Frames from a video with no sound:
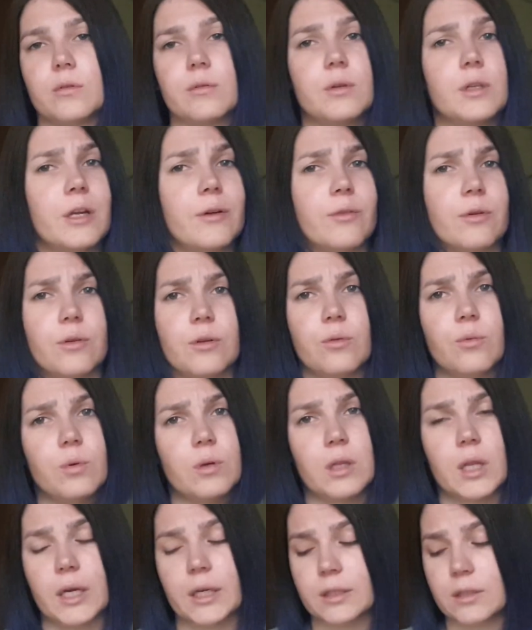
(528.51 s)
or whatever you
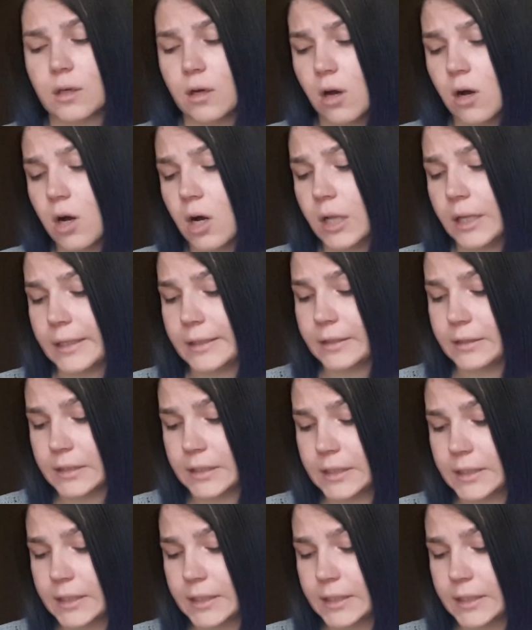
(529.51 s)
would like to call it.